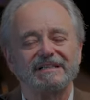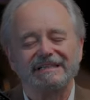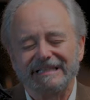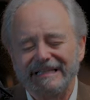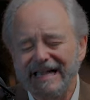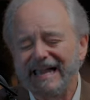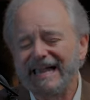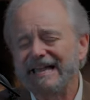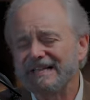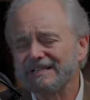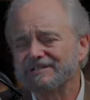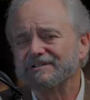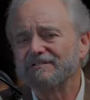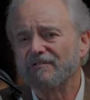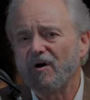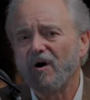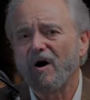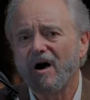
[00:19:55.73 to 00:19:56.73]
days
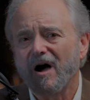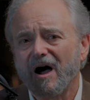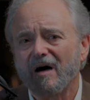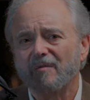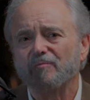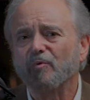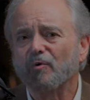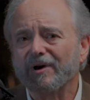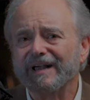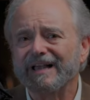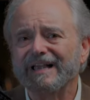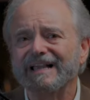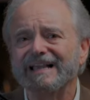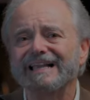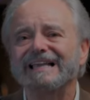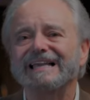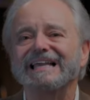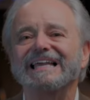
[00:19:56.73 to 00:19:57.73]
of awe
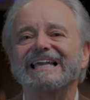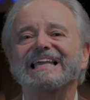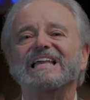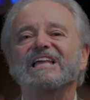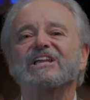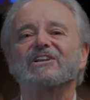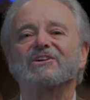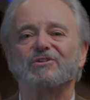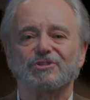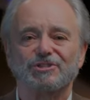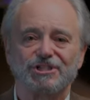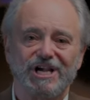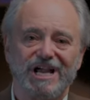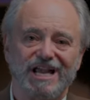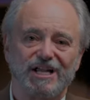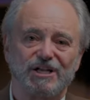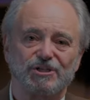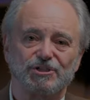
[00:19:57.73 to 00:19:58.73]
bring inner
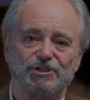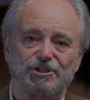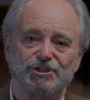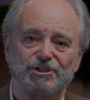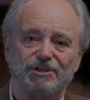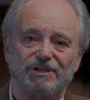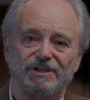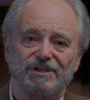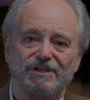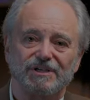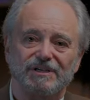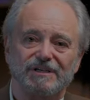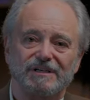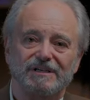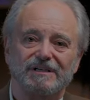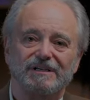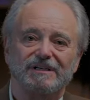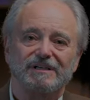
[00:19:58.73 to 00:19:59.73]
change.
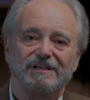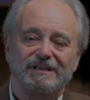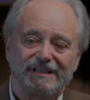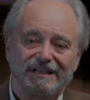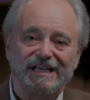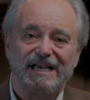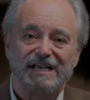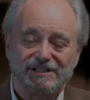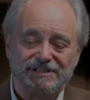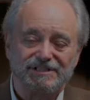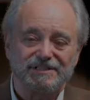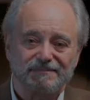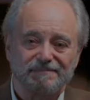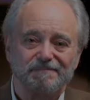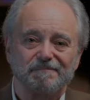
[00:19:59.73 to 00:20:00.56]
Yes,